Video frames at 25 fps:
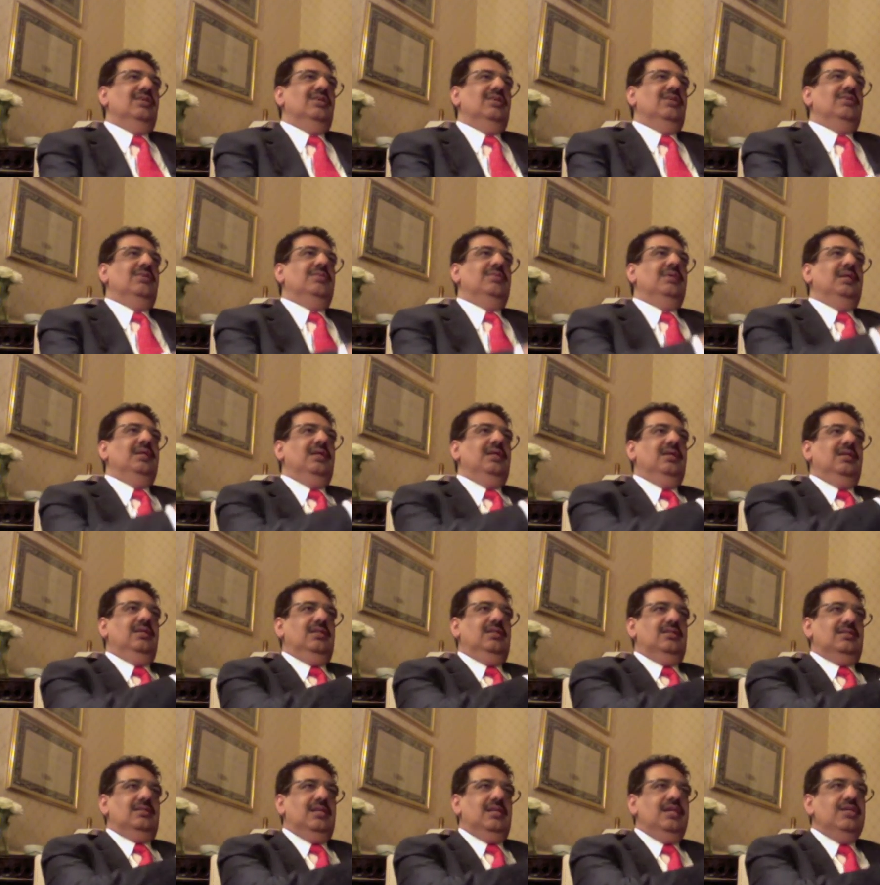to be
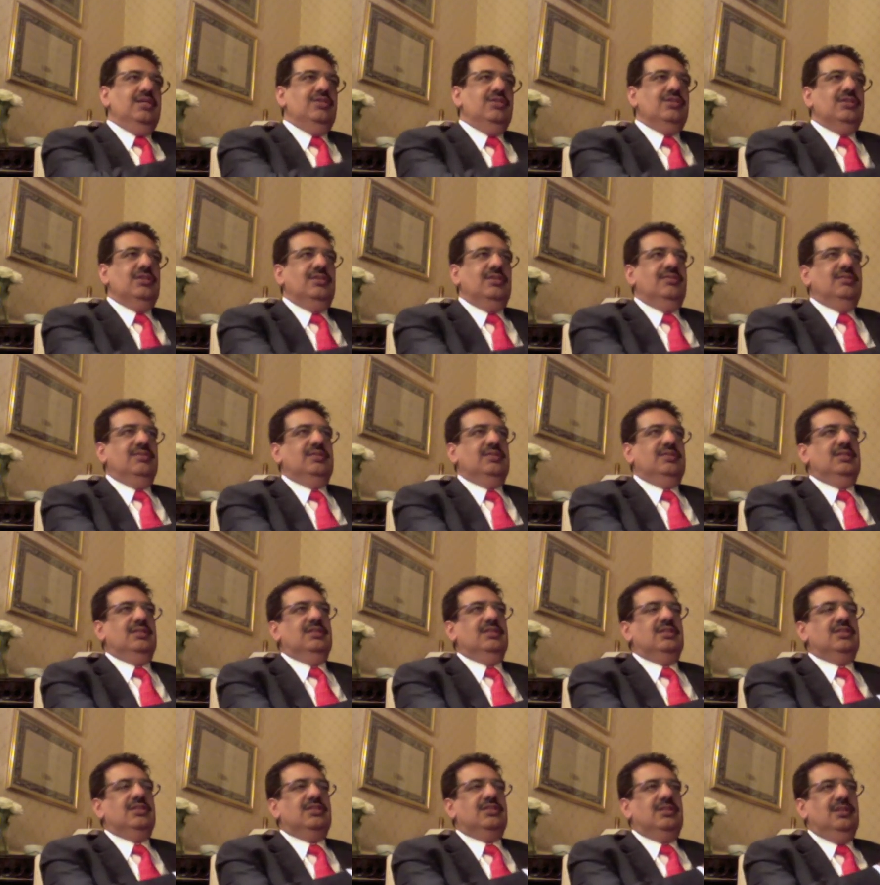this engine which is
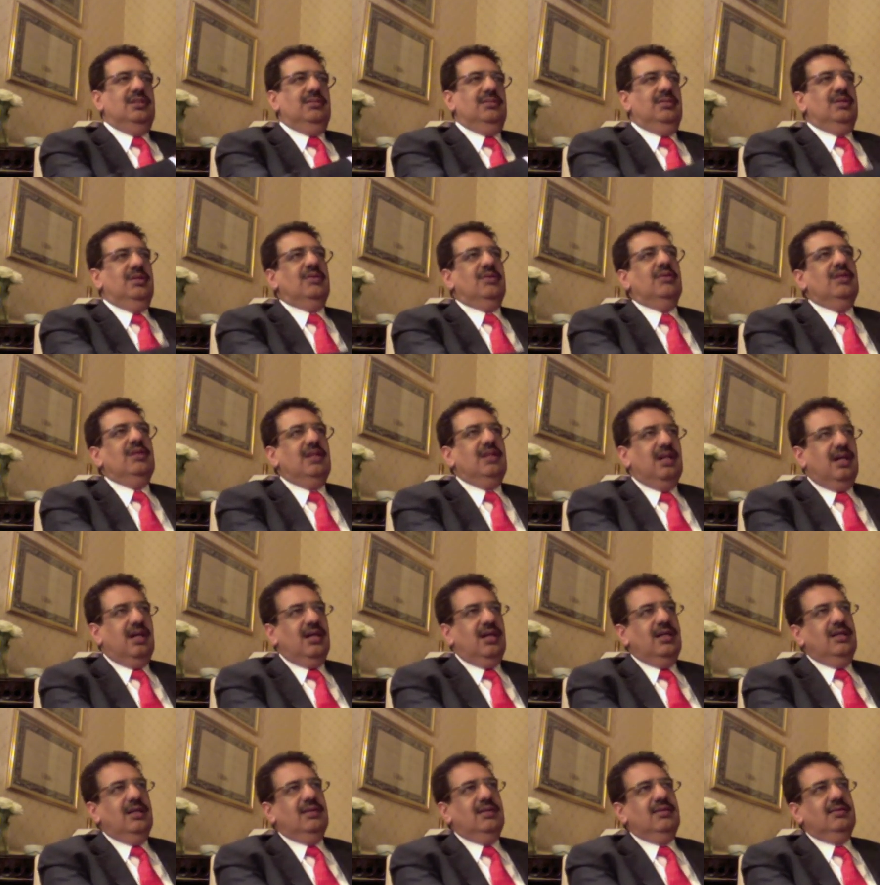extremely good in
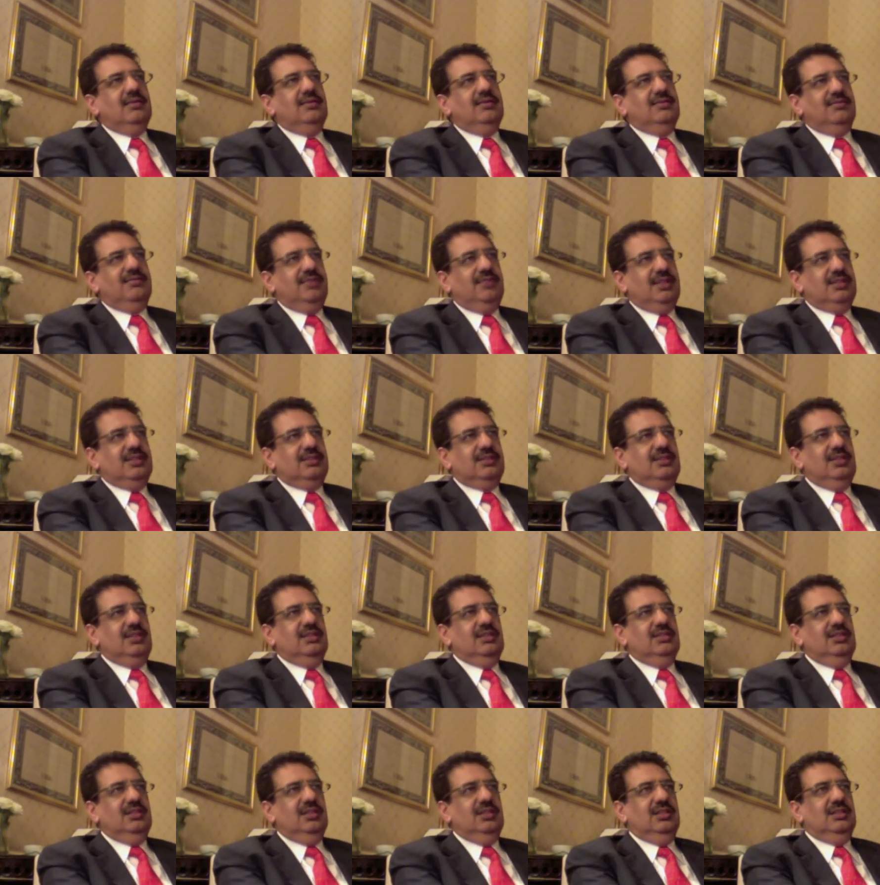hiring fresh
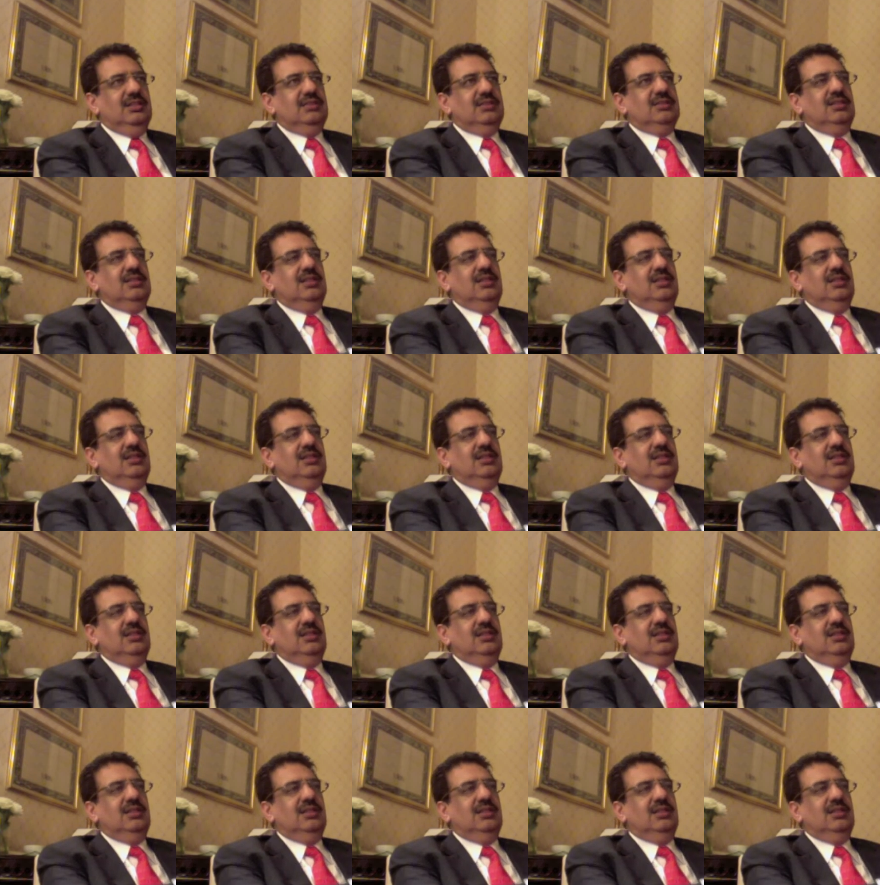engineers,